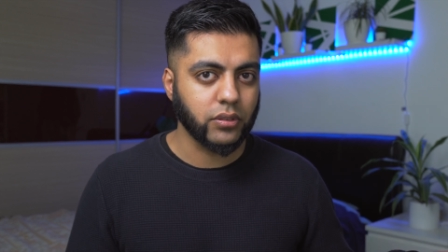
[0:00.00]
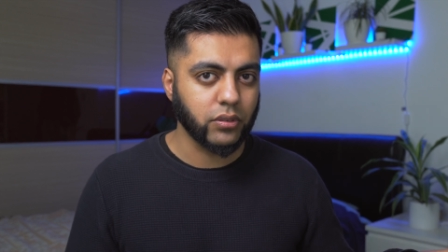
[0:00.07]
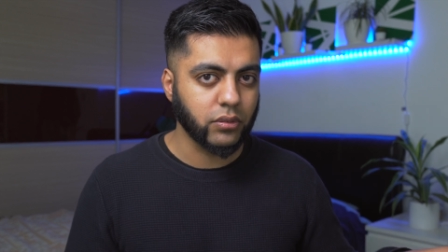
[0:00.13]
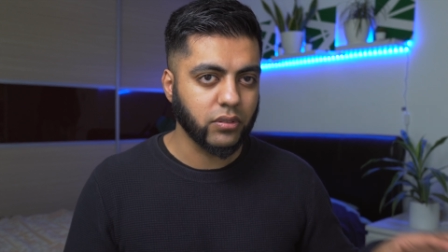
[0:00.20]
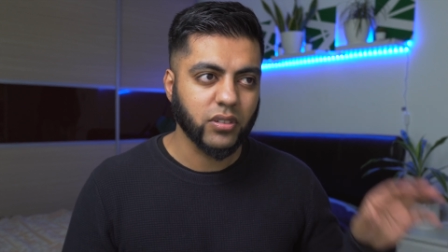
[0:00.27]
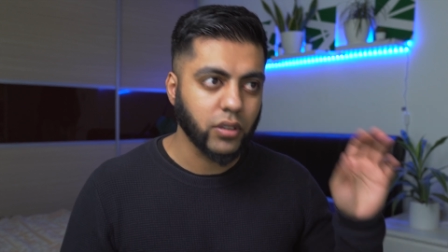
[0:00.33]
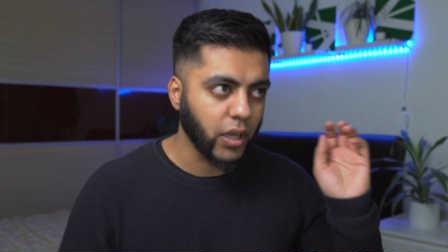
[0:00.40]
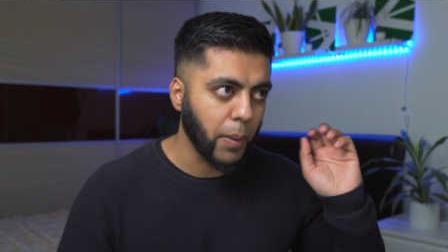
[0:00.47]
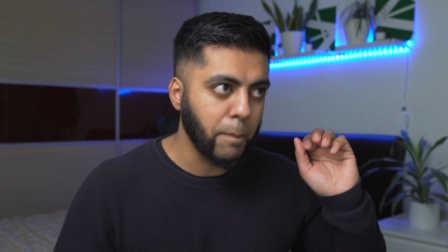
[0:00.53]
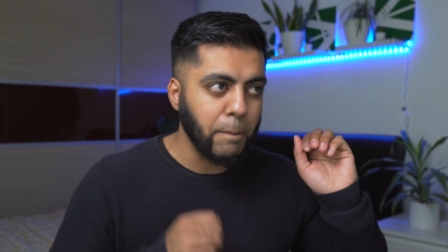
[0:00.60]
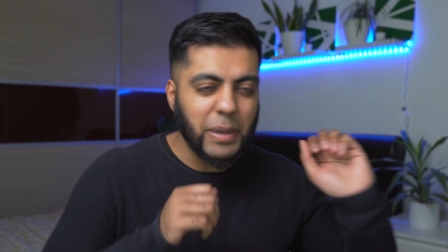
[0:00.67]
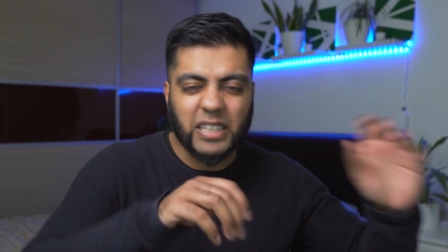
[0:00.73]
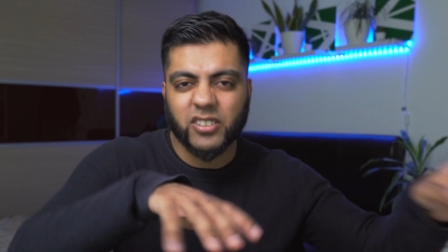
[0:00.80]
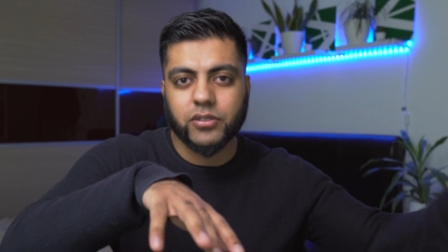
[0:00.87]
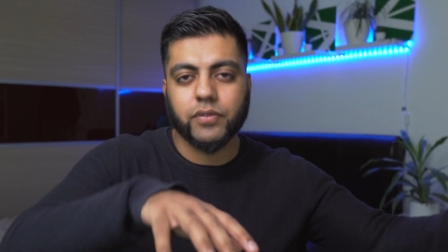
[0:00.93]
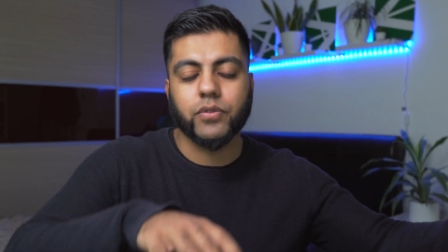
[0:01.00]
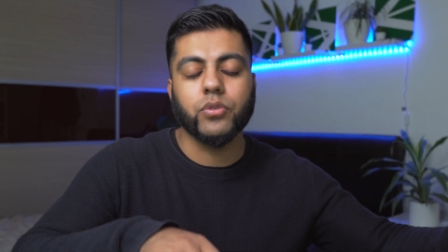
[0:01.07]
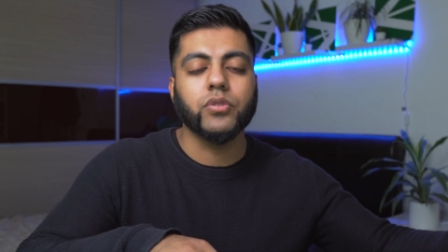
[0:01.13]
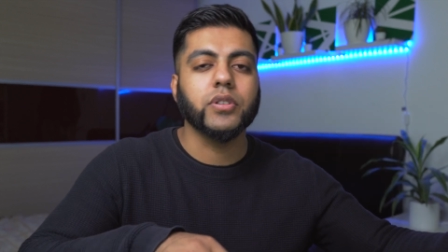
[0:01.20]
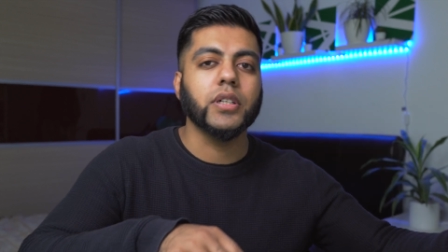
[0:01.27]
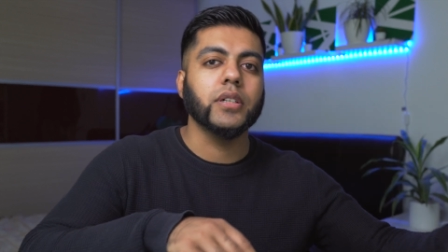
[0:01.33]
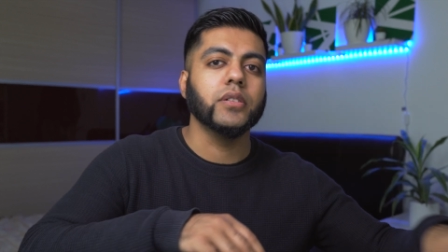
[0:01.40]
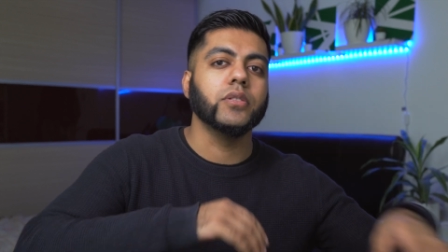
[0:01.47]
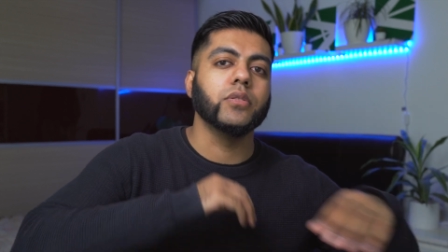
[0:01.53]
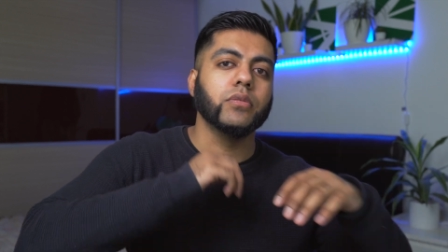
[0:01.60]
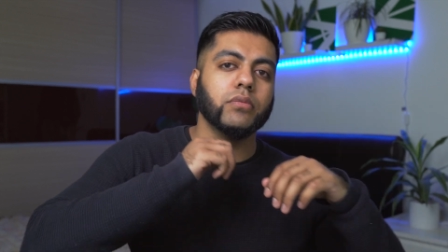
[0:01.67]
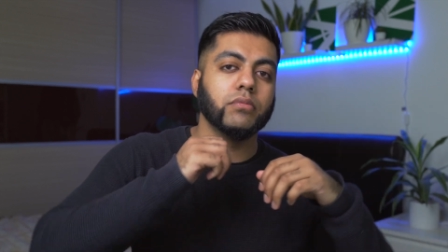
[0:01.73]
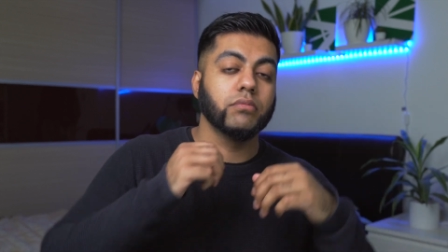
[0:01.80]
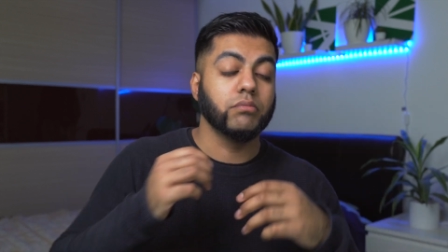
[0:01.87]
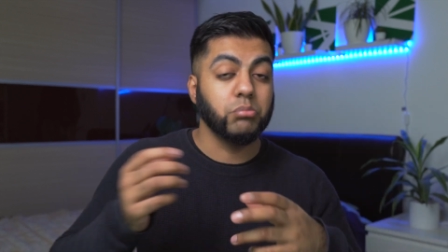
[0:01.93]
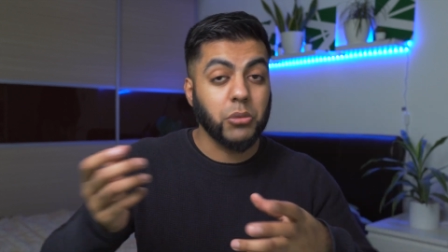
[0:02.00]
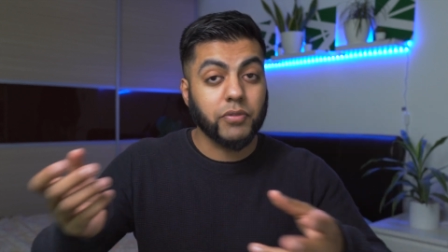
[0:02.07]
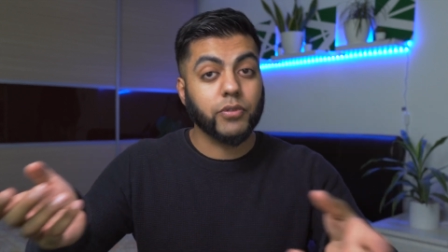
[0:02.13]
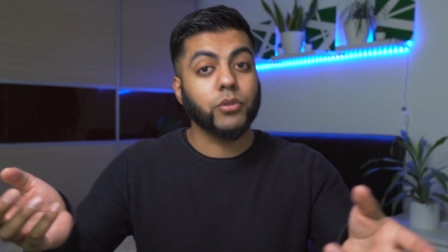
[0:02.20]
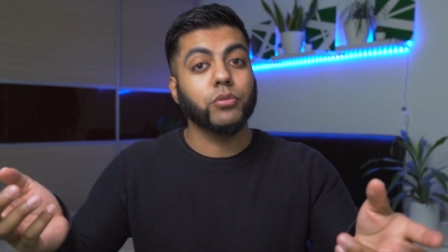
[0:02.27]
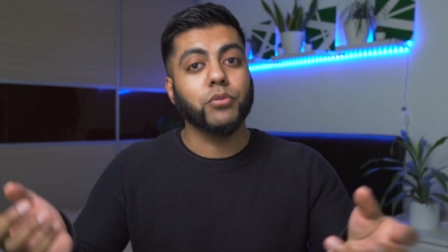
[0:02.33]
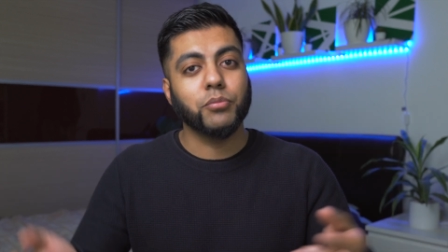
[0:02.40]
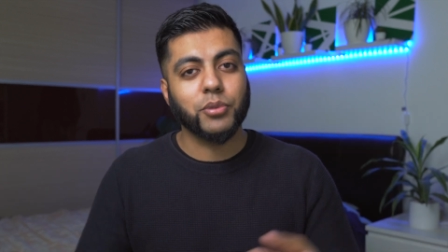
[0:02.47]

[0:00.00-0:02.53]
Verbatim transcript: You know, it's gonna get millions of views now. You know never know.